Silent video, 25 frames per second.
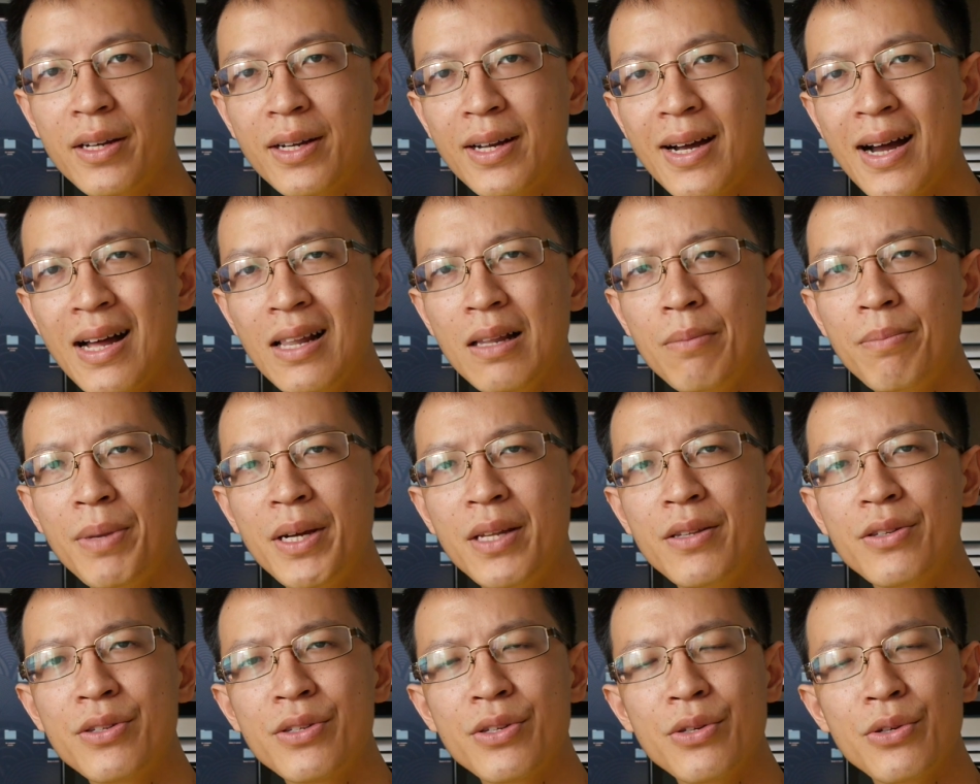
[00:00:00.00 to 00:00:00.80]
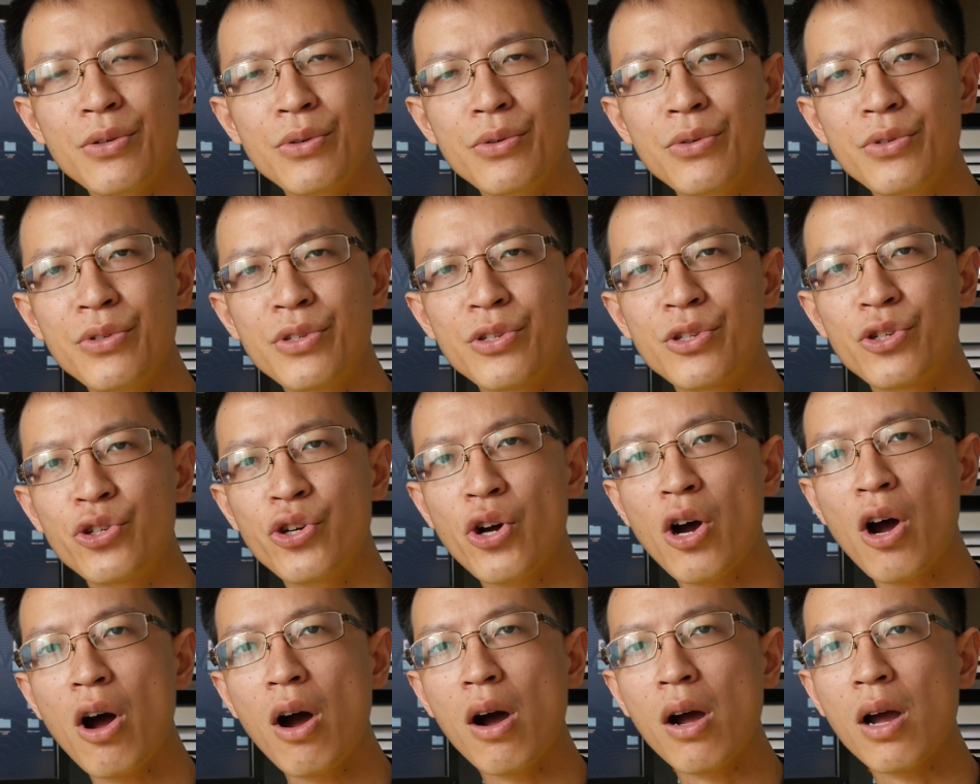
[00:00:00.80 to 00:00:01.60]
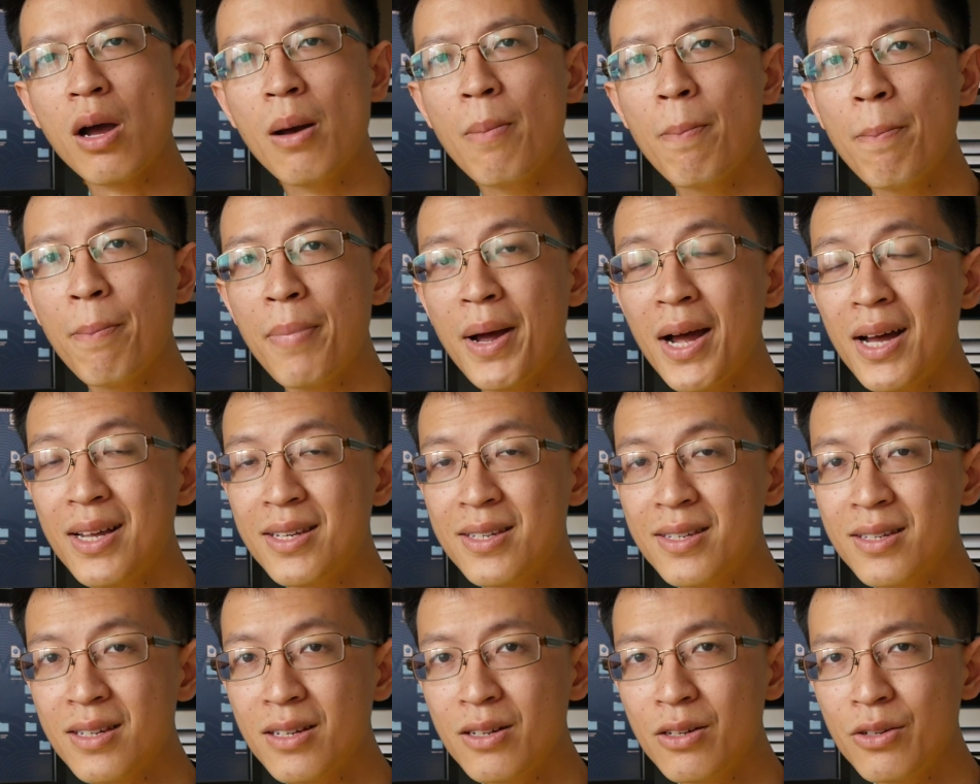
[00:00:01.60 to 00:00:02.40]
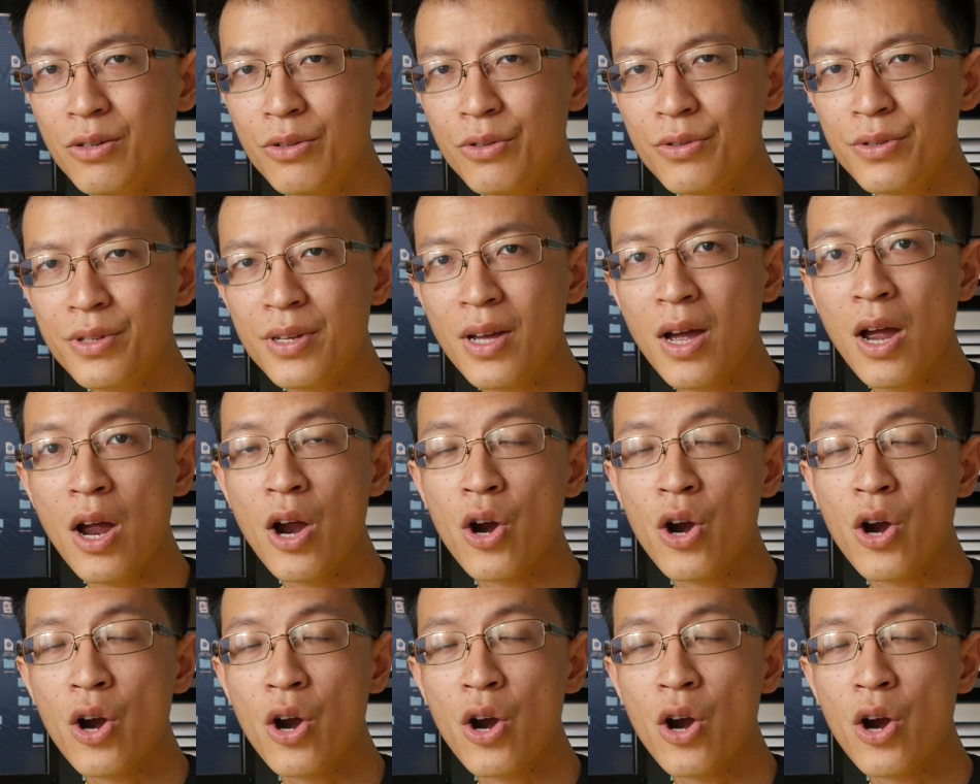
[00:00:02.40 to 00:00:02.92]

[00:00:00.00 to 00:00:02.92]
color pencils, chalk, pastels,